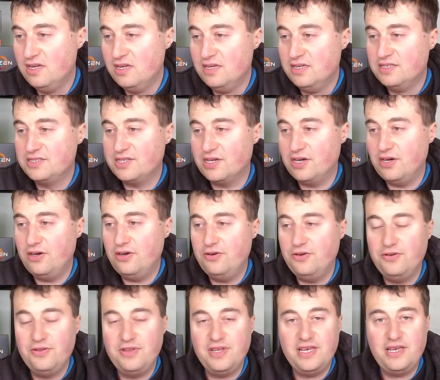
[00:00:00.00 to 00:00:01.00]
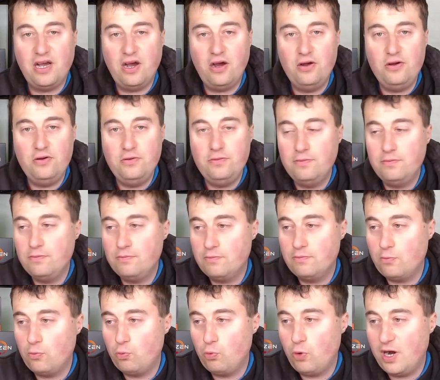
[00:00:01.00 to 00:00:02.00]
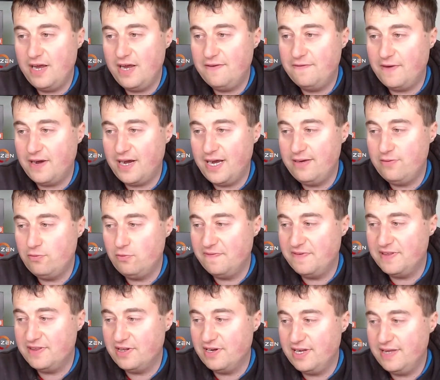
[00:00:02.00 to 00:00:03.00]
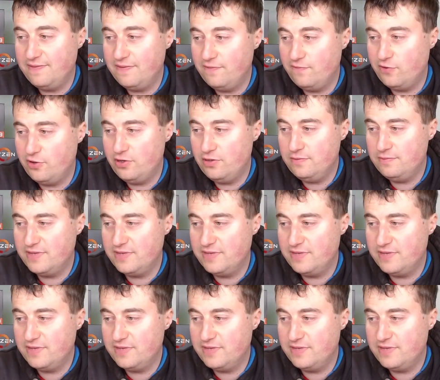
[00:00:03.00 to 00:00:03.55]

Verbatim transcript: So the home Wi-Fi within the living room,